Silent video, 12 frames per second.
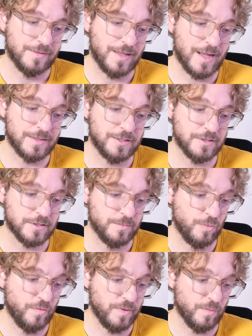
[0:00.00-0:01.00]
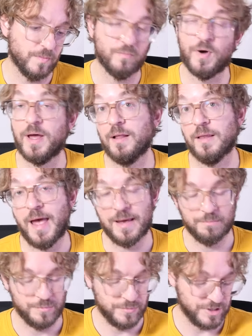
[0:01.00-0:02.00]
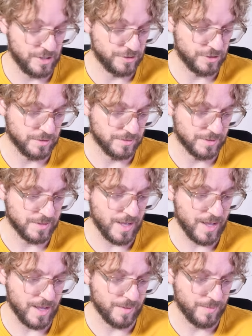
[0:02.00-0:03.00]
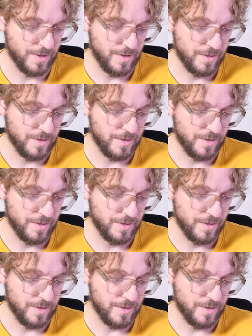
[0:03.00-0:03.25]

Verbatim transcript: that is moving while I'm changing the time.